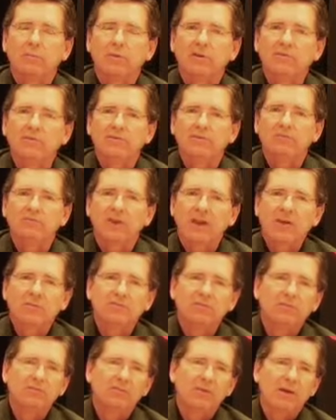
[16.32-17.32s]
recent
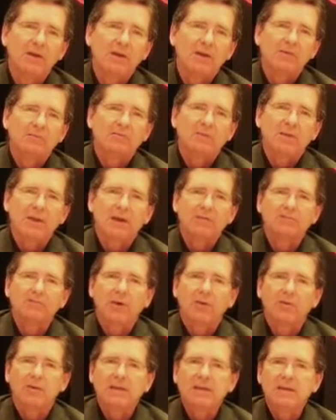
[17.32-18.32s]
changes to the
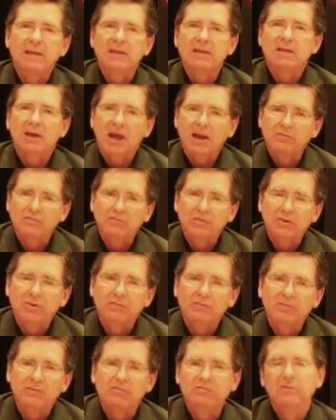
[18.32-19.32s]
SR&ED tax
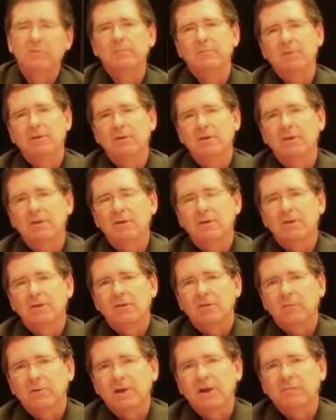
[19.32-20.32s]
credit system.
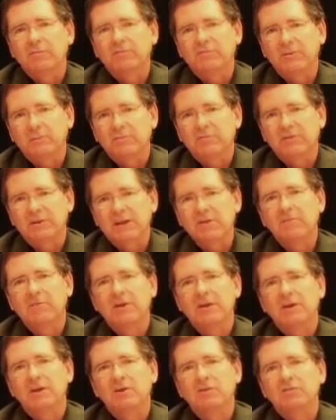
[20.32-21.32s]
We have some significant